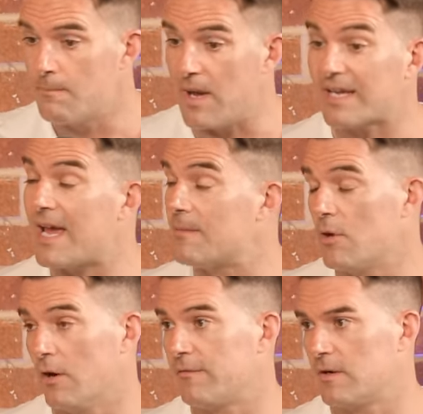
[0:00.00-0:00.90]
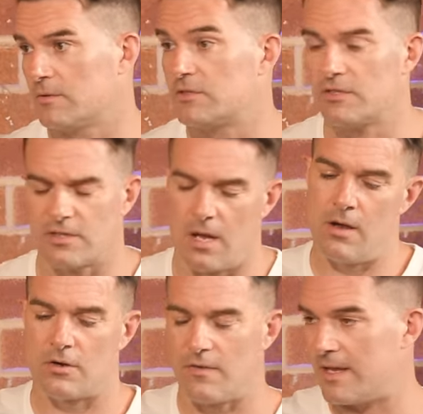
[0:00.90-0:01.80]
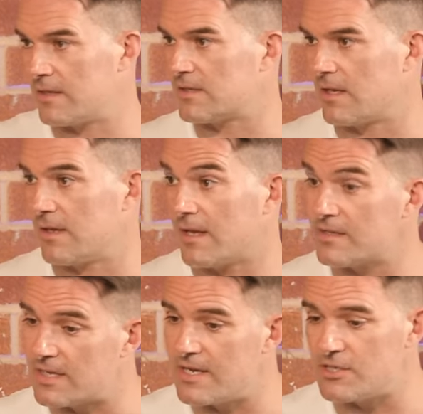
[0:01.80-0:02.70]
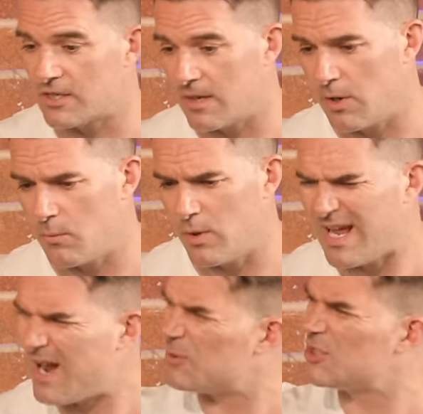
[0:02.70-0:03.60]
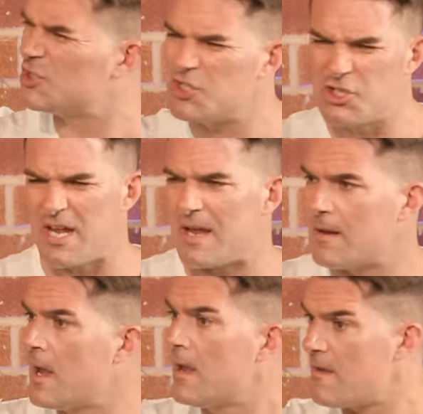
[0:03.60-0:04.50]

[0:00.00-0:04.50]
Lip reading: But I came off, and I was just like, "Oh, great, that's done that." And this agent came up and went, "That was shit.